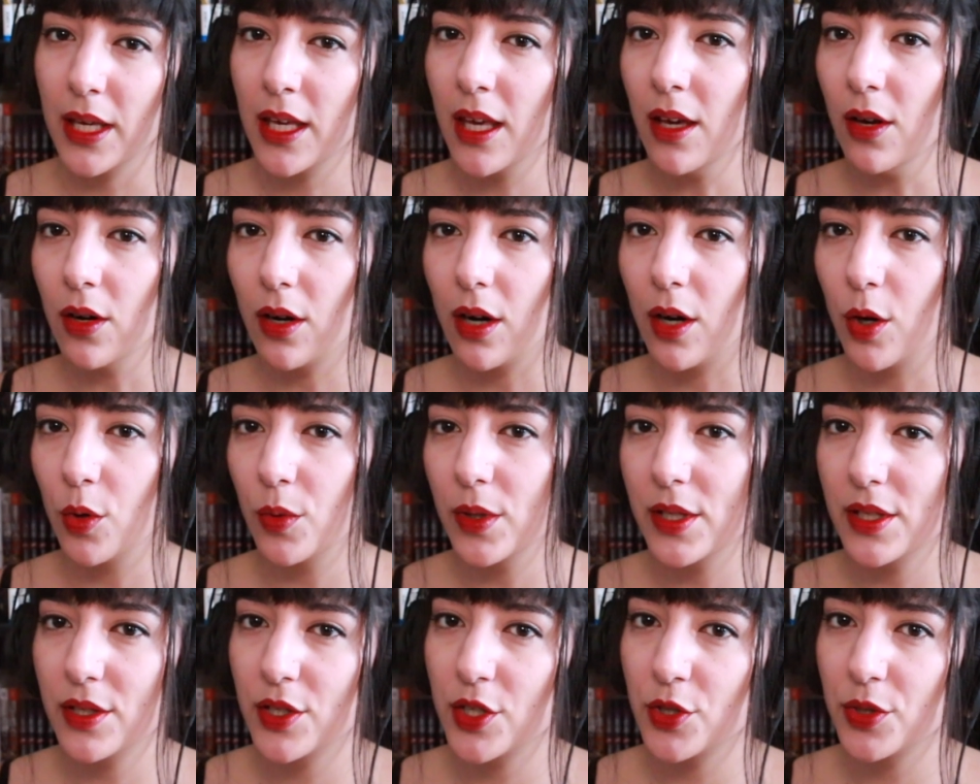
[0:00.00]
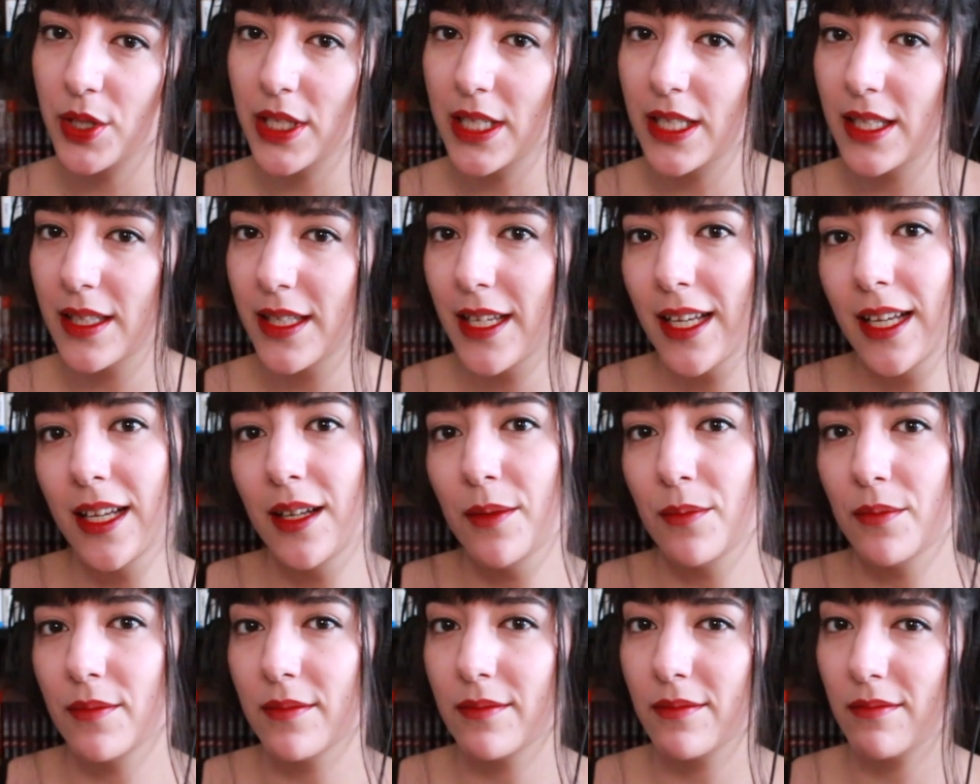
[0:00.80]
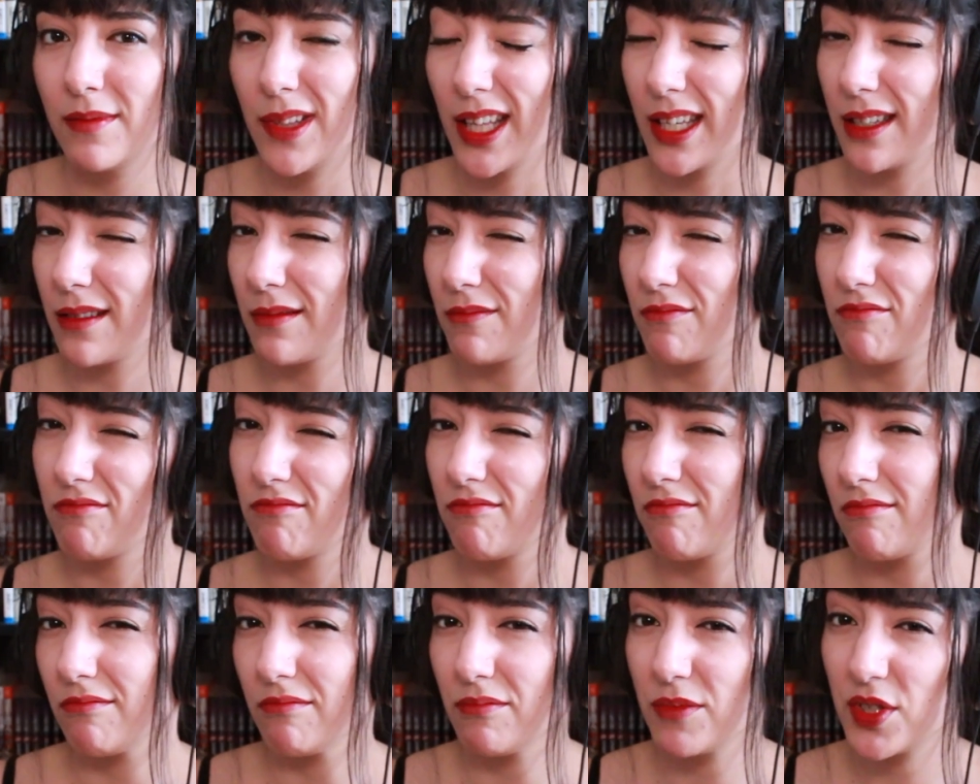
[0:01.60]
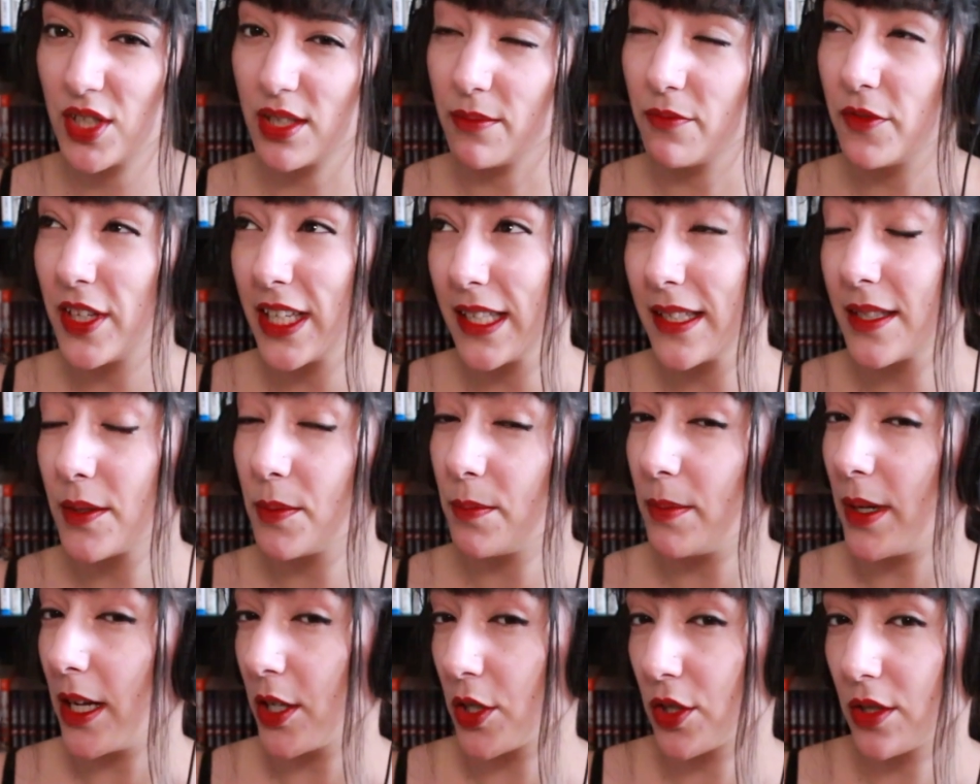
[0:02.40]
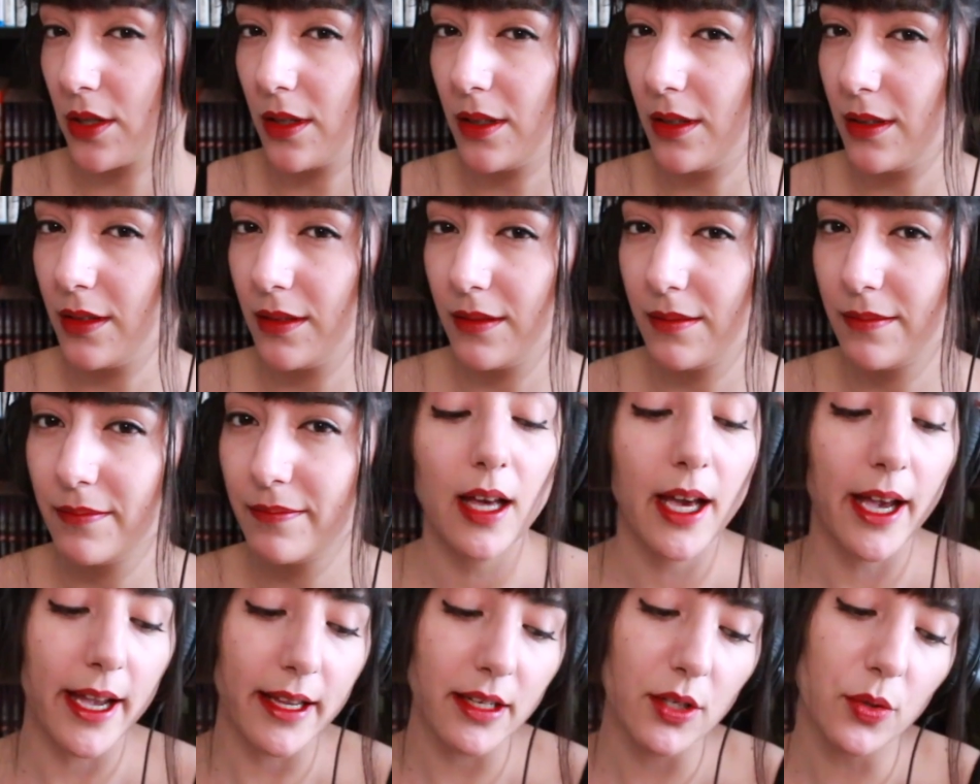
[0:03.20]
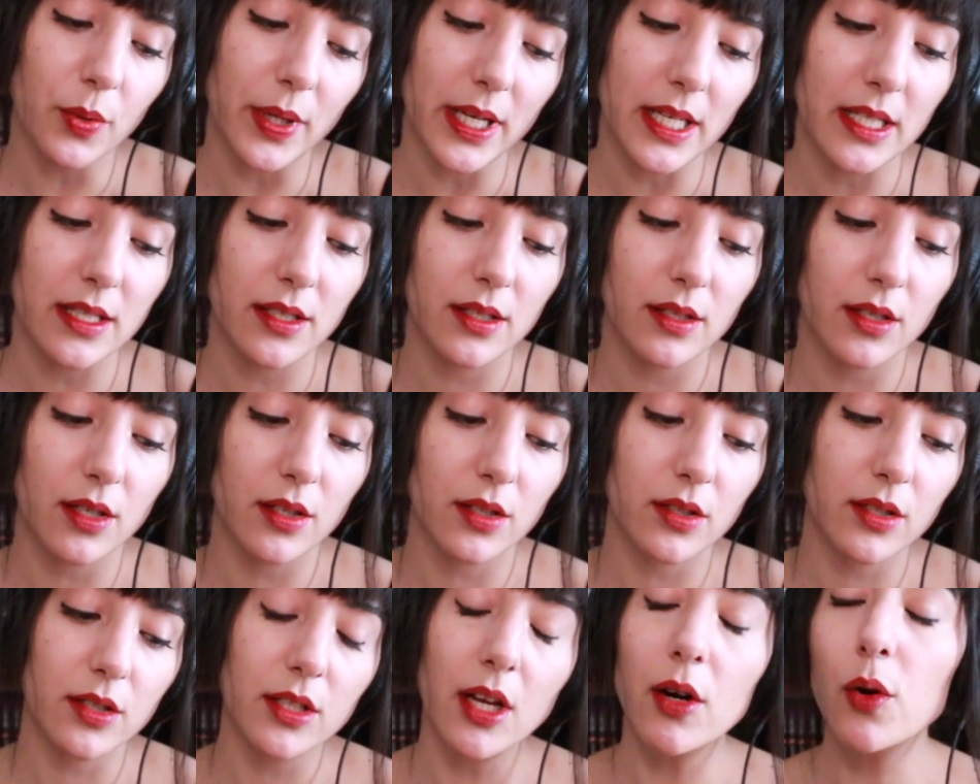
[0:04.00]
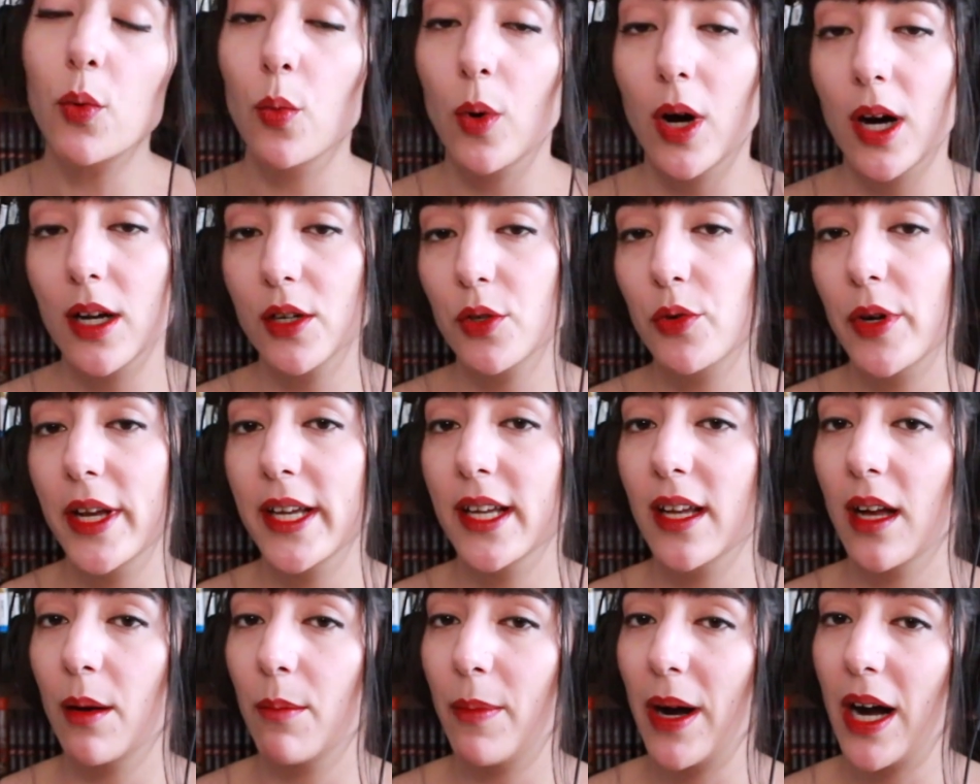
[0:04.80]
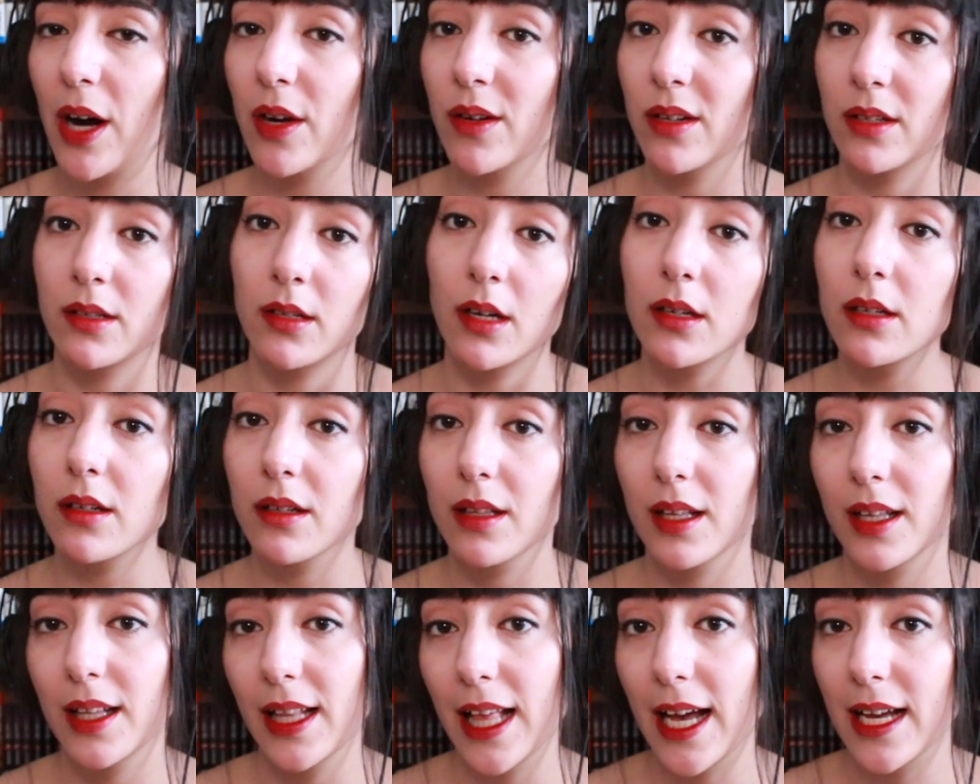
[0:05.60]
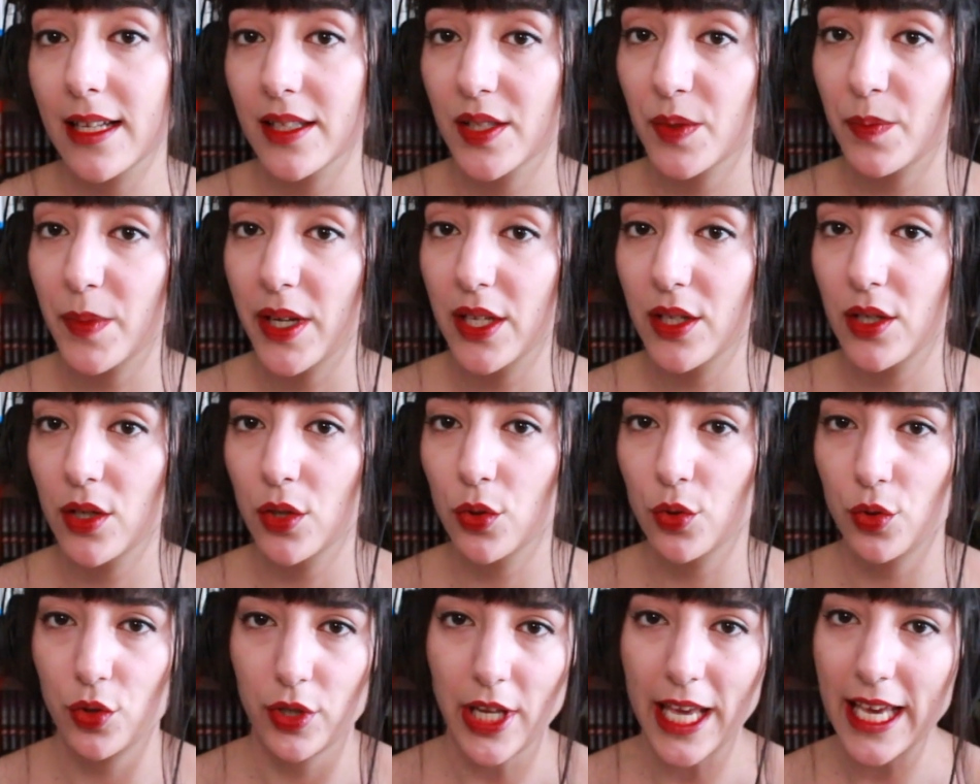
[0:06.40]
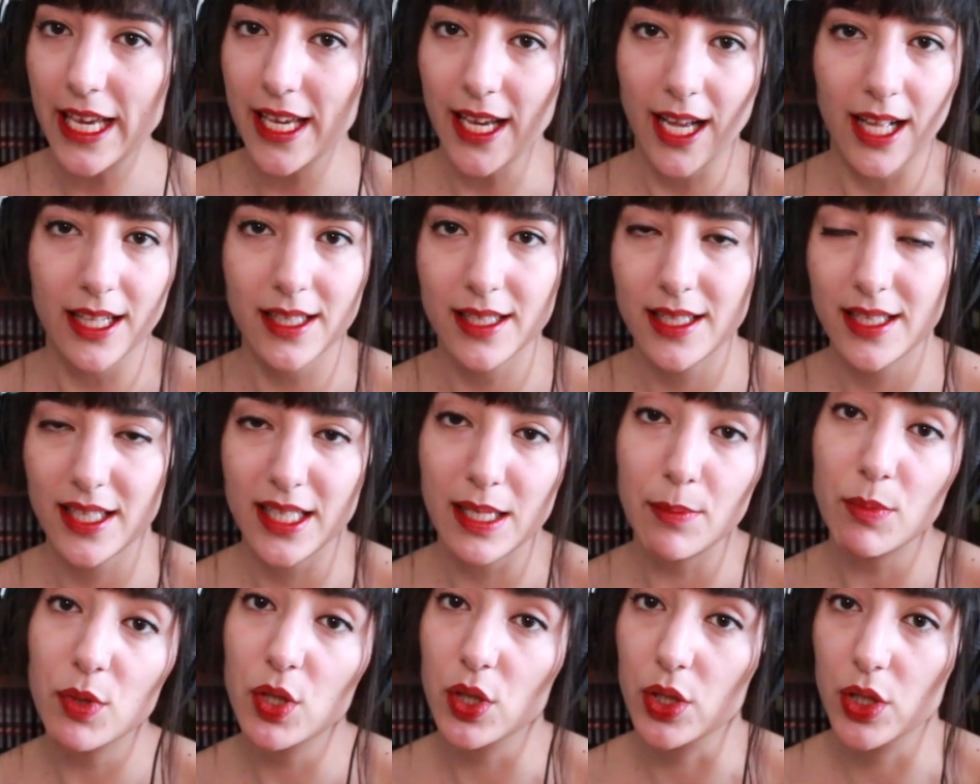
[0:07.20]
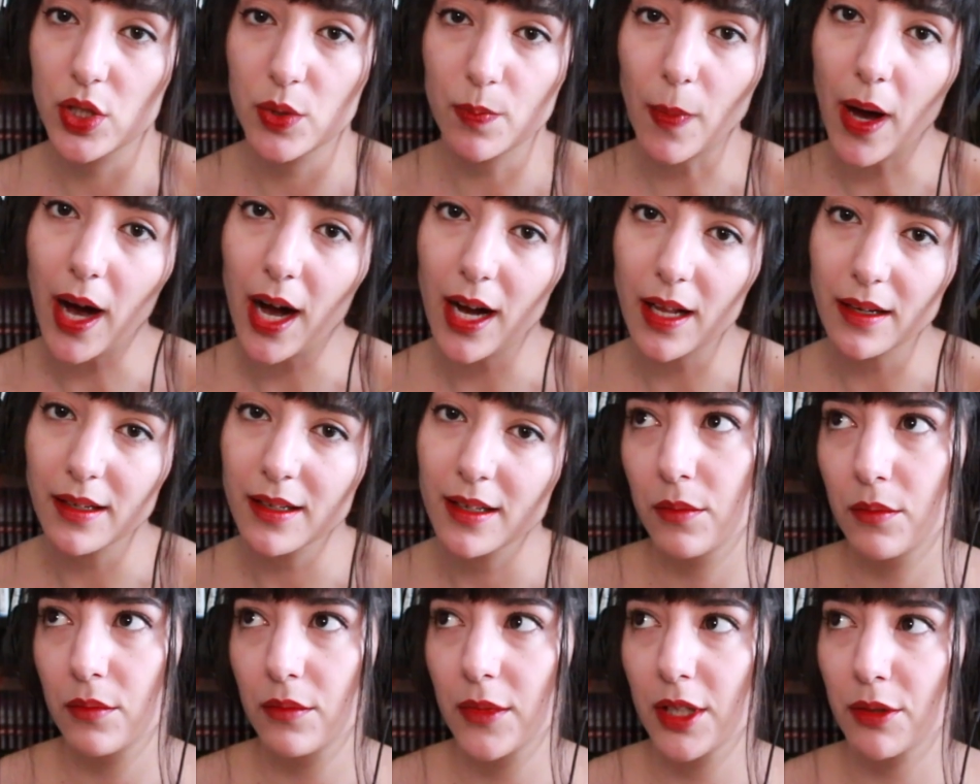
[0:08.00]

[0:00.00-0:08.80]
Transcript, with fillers: Mikio always treated him like something special. Anyways, they're wondering about another classmate who they can't seem to spot.